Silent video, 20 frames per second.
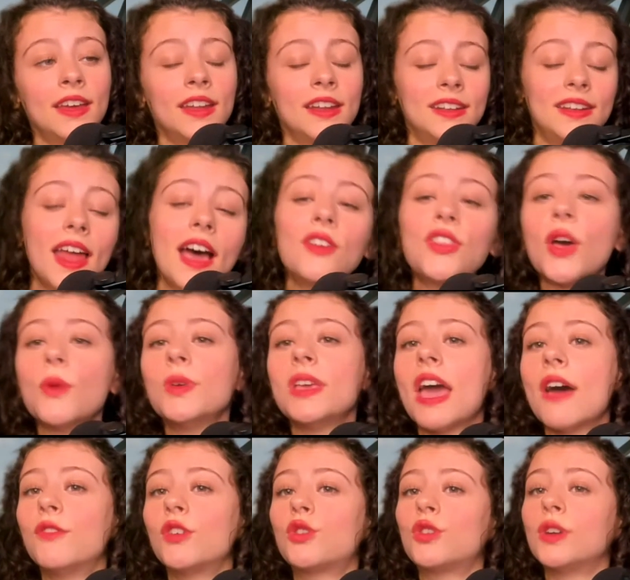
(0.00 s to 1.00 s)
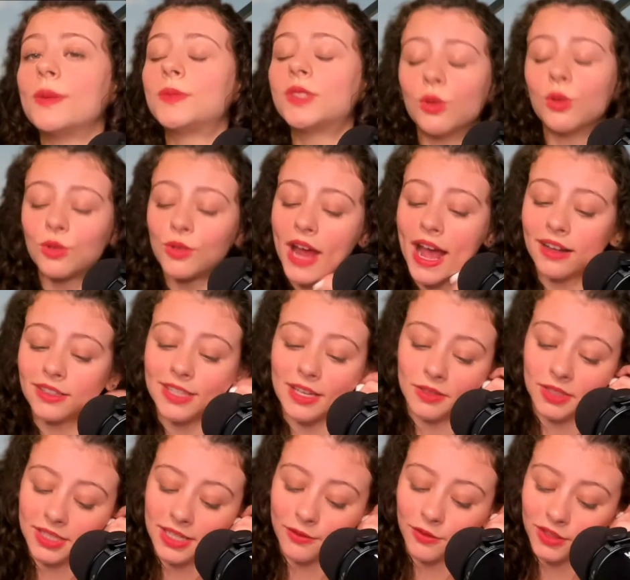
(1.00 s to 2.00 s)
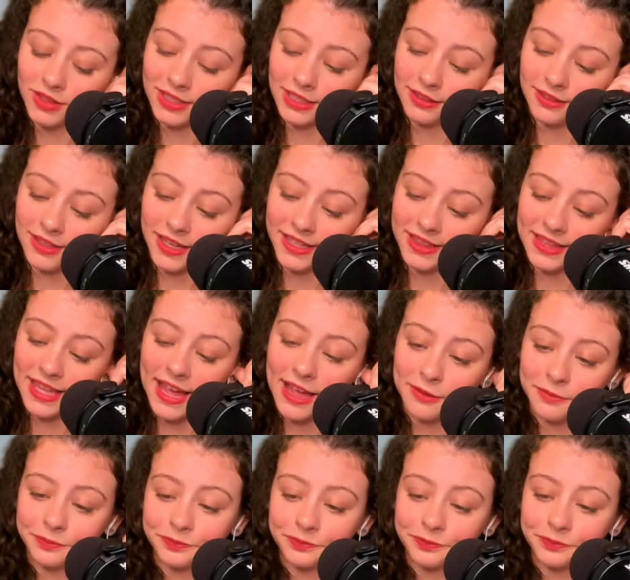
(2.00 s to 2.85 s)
Now that we have a crypto crackdown and everything like that,